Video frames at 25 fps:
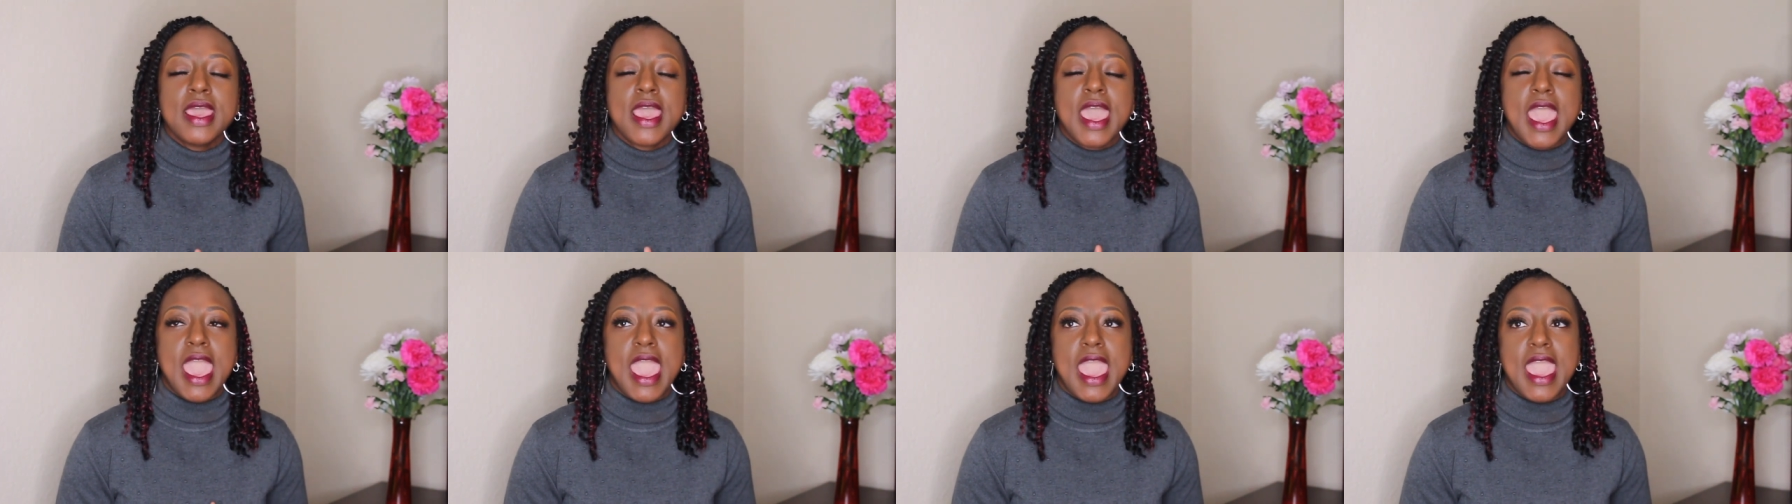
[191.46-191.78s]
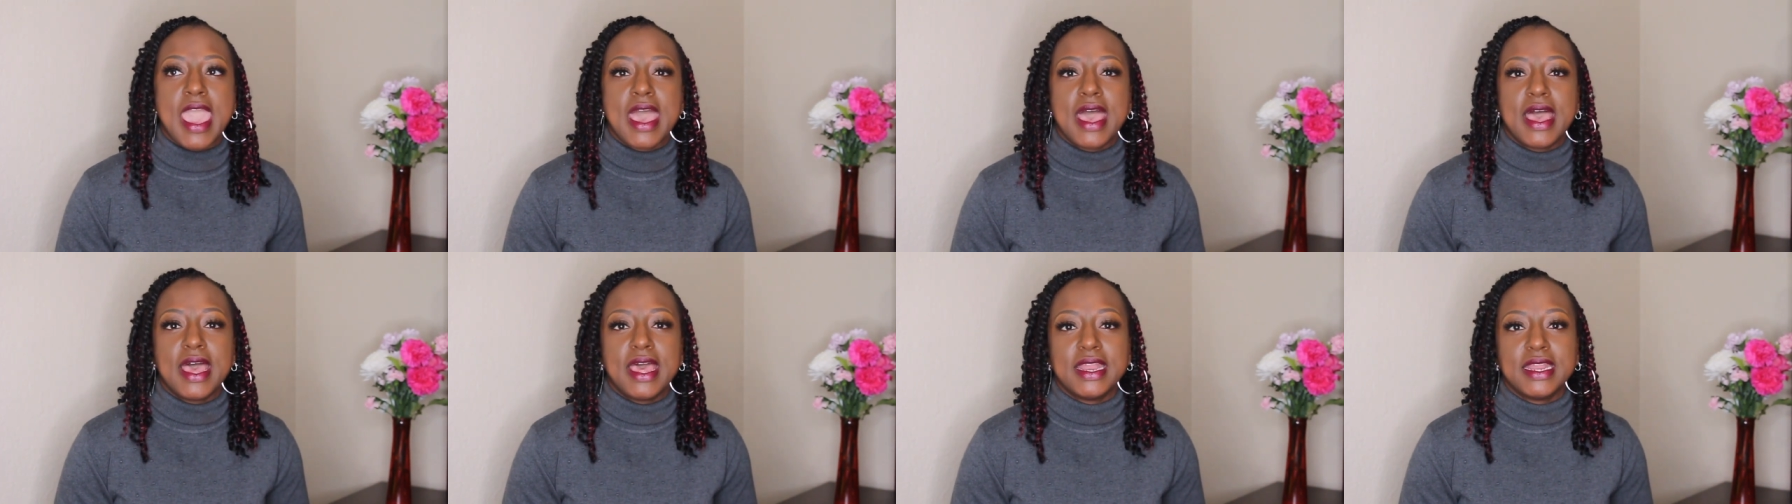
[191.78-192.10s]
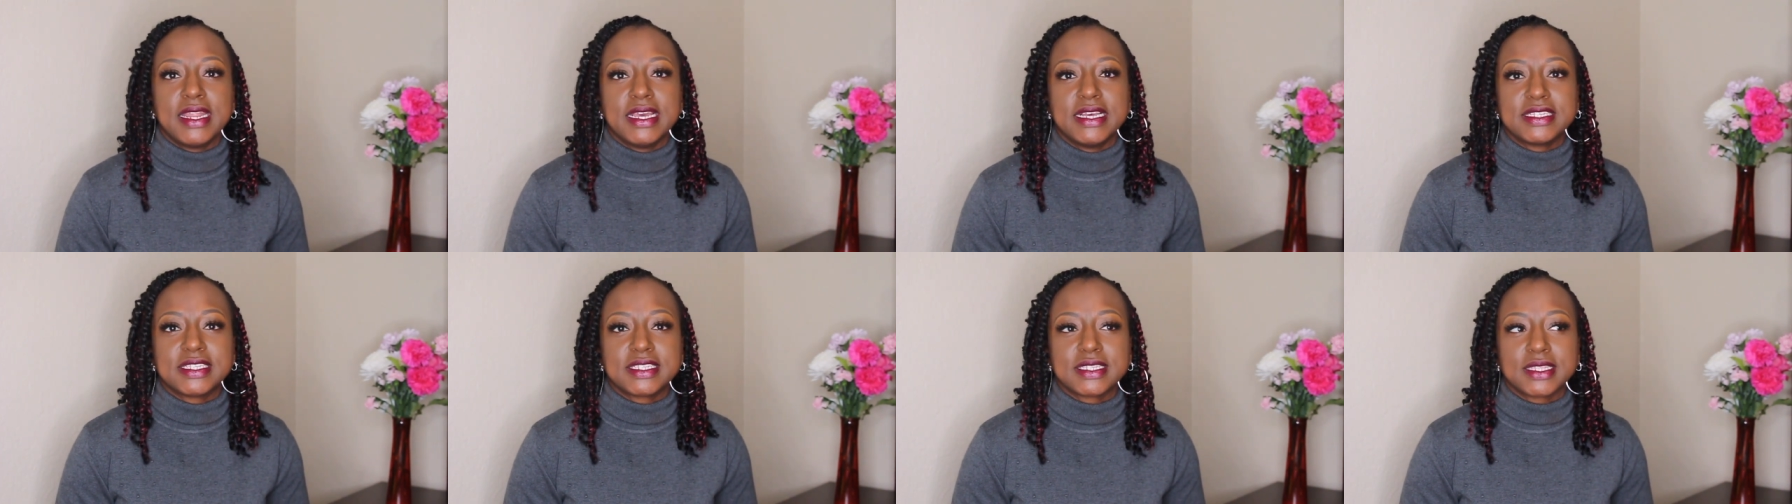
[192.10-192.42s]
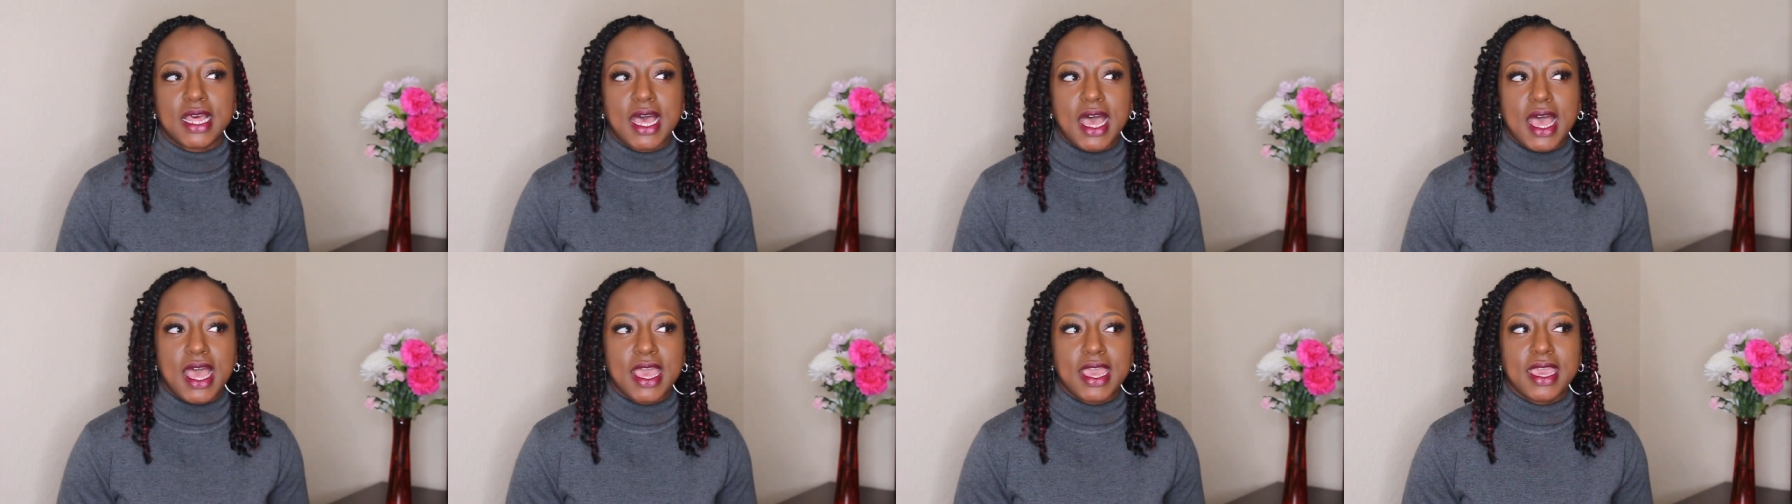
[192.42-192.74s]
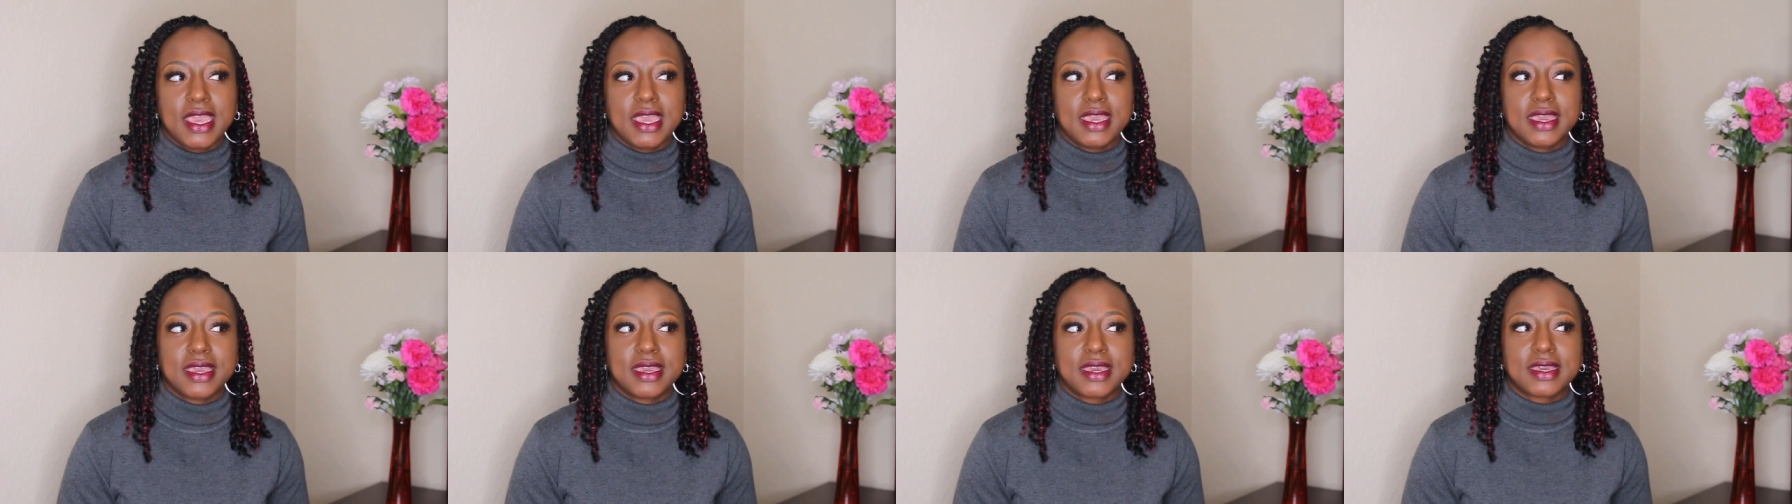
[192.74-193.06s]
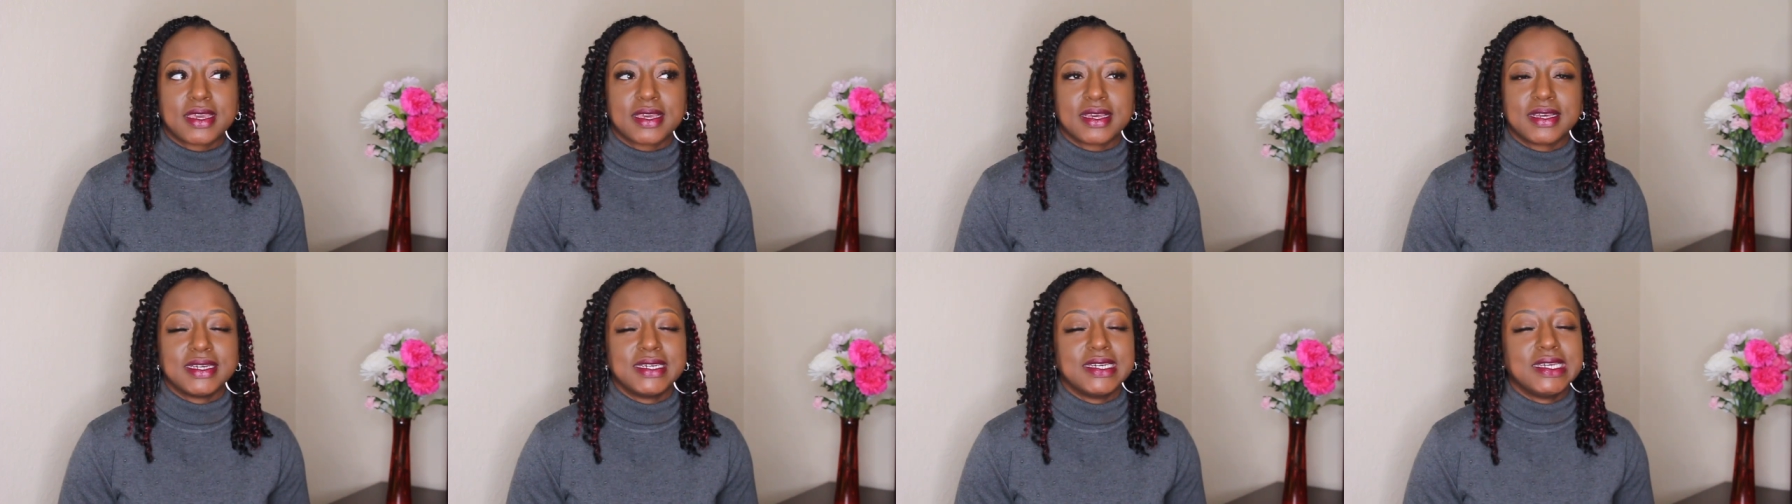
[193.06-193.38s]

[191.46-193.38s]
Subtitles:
And it's like,